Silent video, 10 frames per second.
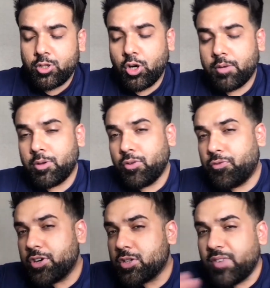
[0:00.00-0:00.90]
talk about the
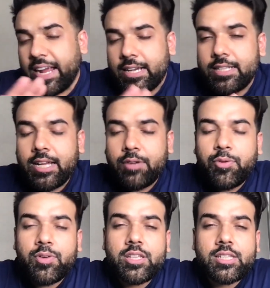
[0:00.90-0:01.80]
first factor that we
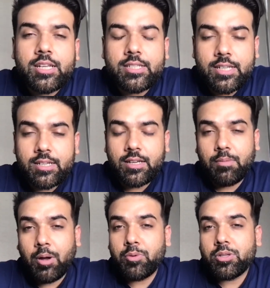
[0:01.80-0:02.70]
were discussing
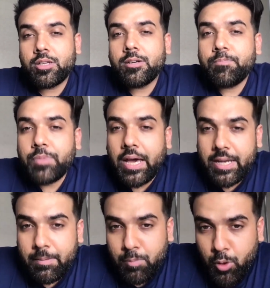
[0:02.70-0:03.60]
about the
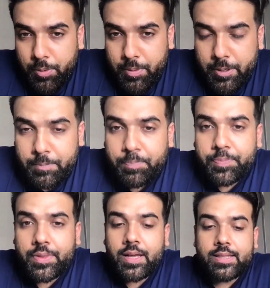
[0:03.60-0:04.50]
unemployment.
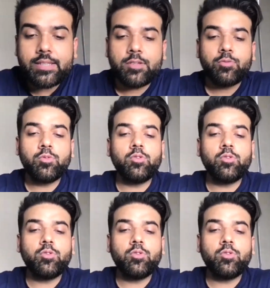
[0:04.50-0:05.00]
There's a rule